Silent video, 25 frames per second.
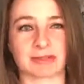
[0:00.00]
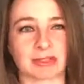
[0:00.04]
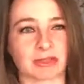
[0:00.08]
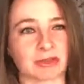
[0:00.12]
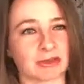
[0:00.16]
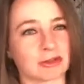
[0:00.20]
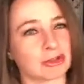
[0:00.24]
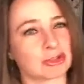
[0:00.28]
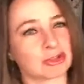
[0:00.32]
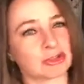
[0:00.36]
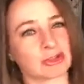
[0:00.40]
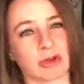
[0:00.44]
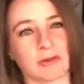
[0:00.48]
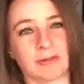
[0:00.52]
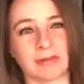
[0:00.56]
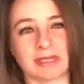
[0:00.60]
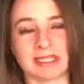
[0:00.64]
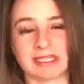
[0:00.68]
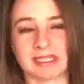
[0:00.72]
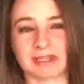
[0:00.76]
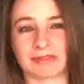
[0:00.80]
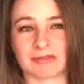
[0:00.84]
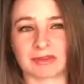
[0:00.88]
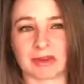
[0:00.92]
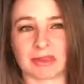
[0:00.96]
So there's so many
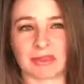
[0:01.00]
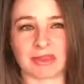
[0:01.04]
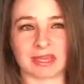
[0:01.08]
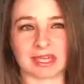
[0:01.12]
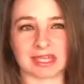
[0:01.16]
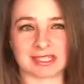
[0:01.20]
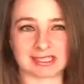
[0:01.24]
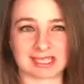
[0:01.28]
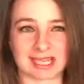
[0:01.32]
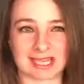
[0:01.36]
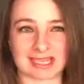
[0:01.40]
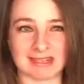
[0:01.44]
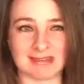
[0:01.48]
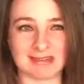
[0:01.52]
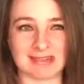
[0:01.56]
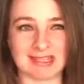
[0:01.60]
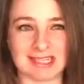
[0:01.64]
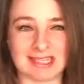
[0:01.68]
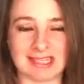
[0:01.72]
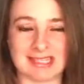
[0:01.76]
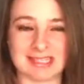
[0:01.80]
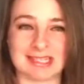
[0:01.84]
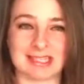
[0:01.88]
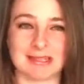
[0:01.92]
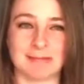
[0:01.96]
different things that you
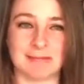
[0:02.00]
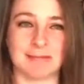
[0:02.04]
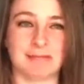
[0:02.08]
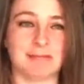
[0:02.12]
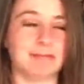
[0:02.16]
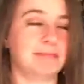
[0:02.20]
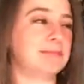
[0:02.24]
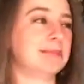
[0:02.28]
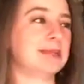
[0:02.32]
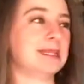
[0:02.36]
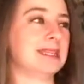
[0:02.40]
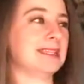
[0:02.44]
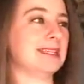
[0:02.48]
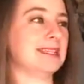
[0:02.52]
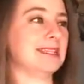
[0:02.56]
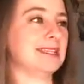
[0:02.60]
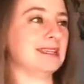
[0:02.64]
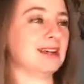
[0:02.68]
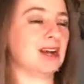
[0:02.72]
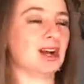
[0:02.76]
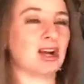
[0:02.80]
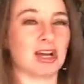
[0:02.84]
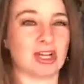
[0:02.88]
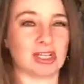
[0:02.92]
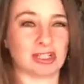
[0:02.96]
need to be
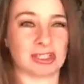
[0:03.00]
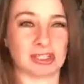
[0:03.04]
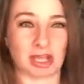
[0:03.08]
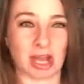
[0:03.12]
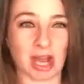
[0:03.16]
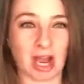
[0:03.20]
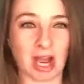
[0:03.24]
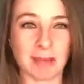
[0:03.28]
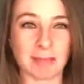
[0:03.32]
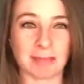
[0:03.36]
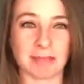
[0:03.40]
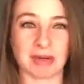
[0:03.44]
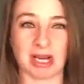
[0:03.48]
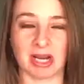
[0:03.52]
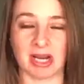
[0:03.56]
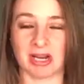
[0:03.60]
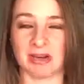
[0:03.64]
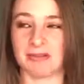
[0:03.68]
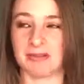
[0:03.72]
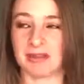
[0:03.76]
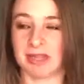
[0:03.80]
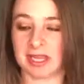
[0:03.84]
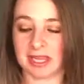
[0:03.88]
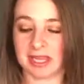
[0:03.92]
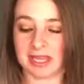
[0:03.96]
on top
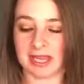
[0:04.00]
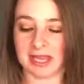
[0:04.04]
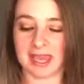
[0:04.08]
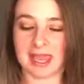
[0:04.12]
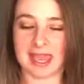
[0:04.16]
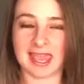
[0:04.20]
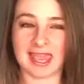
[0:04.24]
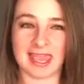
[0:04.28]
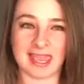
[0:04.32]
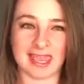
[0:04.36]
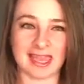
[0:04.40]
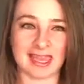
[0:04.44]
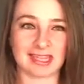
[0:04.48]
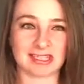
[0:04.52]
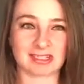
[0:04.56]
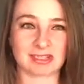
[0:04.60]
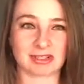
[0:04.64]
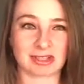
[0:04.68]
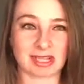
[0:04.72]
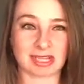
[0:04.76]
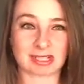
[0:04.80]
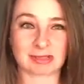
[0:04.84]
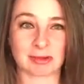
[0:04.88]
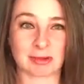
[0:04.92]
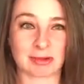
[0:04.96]
of, and so
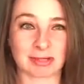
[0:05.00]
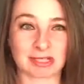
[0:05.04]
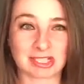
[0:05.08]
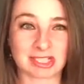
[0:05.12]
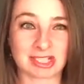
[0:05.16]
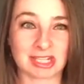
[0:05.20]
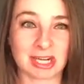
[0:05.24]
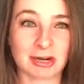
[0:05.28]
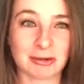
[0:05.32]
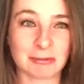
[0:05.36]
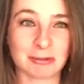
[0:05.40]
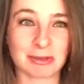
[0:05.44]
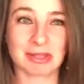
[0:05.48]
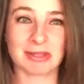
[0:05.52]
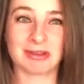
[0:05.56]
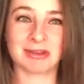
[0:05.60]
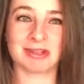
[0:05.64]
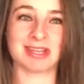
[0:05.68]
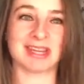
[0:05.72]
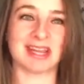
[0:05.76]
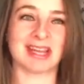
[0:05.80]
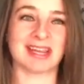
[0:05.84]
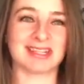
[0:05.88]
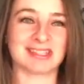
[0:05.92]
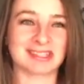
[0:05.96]
that's what I'm going to share with you
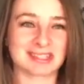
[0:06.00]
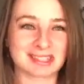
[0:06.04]
today.